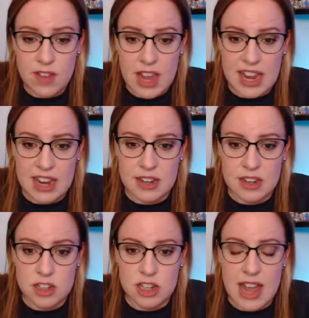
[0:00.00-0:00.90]
and
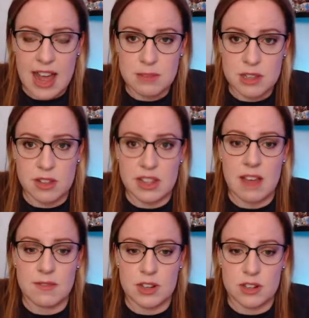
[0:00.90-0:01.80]
she absolutely
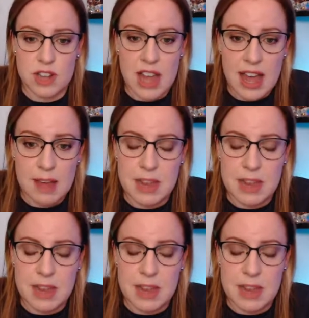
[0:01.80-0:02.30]
loves her job.